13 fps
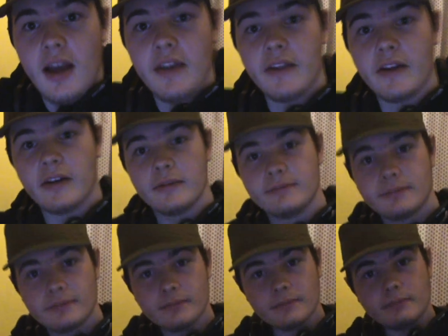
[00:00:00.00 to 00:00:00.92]
Hi there,
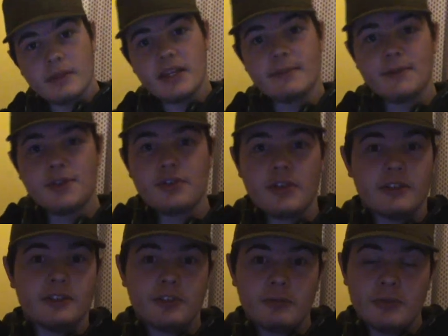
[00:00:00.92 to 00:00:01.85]
my name is
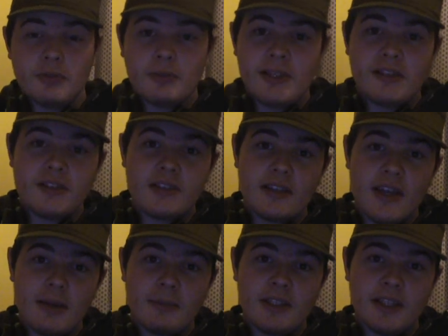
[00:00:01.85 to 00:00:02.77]
Ewan. You all know me as
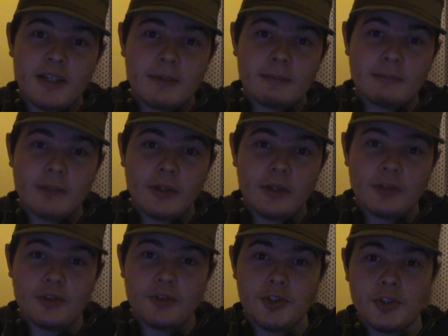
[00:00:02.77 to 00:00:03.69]
Cablingham
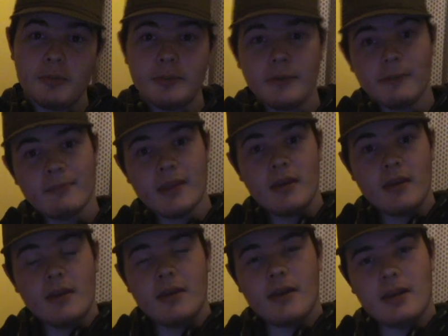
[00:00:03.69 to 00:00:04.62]
on YouTube,
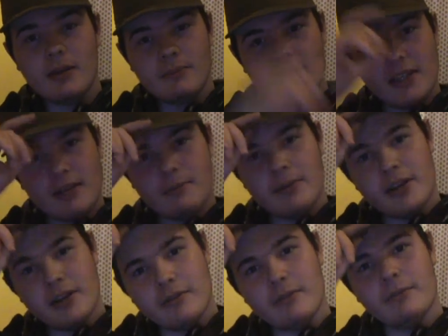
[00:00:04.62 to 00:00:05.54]
and I'm taking a
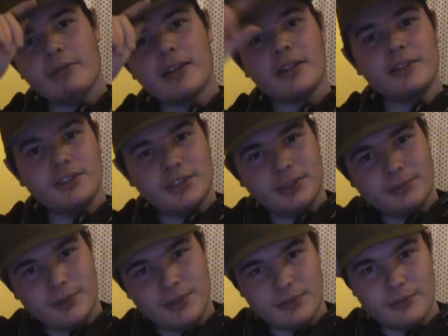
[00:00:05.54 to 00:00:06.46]
break from bringing you,
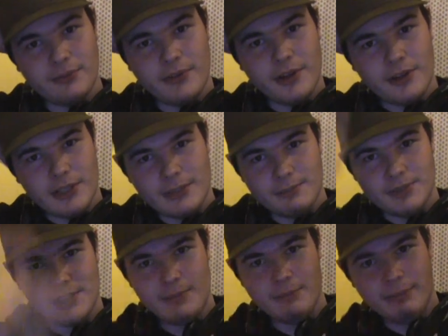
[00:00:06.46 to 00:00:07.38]
fairly
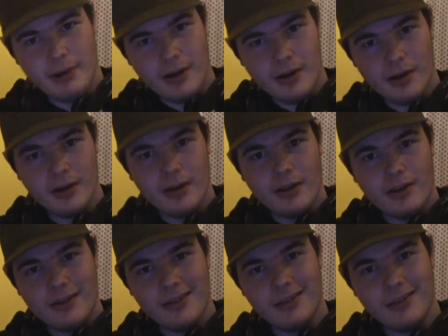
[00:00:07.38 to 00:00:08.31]
subpar,
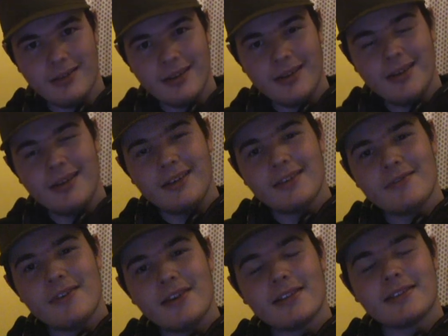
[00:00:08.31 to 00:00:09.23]

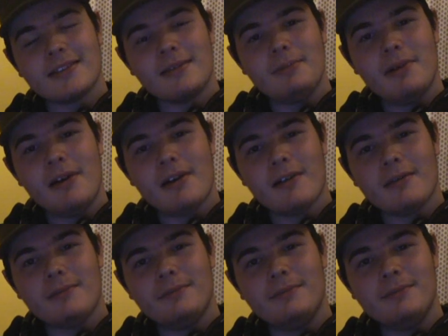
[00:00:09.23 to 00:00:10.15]
fairly
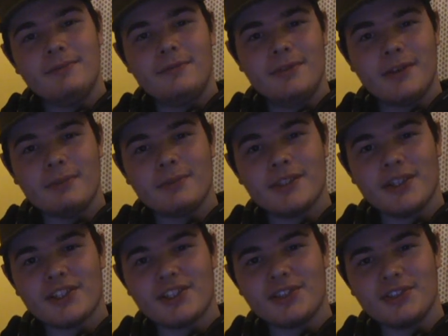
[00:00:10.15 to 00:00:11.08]
subpar film
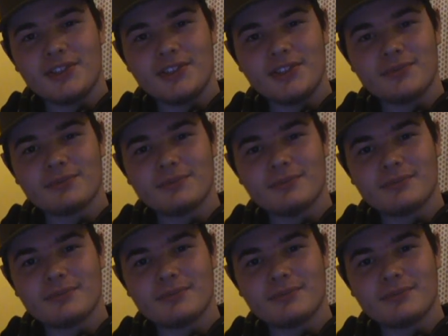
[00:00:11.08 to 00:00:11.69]
productions,